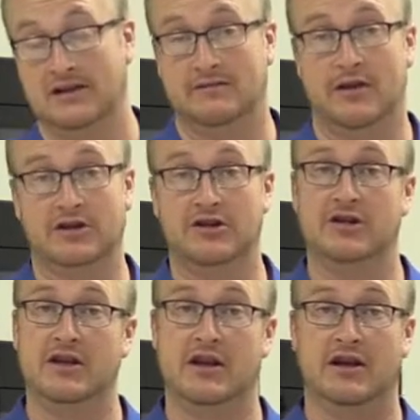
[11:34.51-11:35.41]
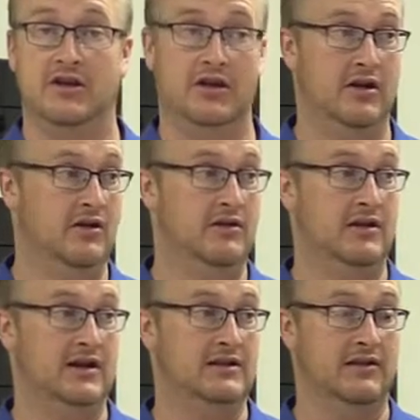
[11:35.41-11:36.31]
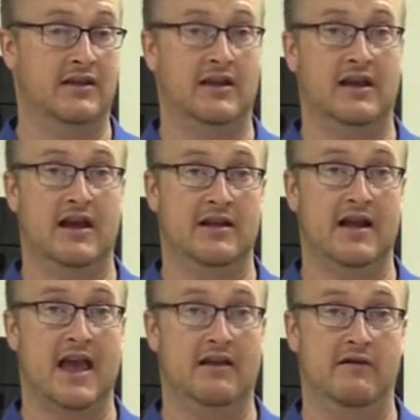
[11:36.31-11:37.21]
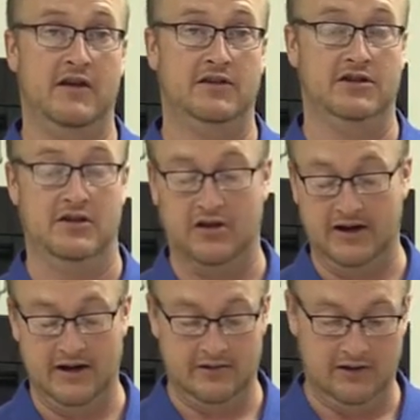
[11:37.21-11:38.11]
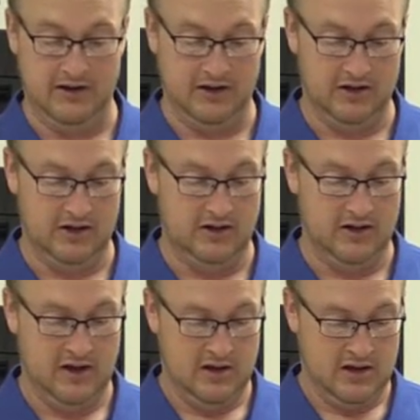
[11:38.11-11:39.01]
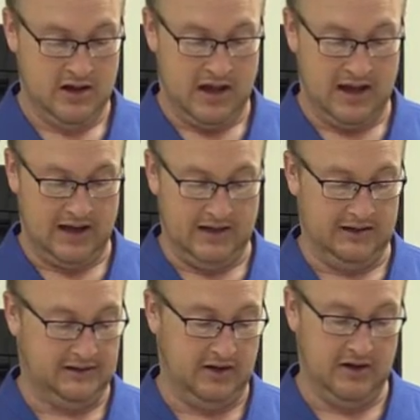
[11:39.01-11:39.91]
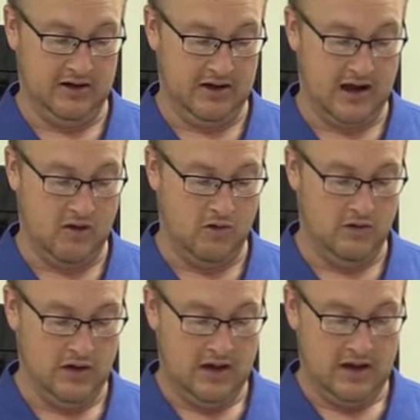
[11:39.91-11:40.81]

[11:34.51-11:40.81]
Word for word: Just make sure you get a good, decent thin cut of catfish and you clean it really good, and it's good to go.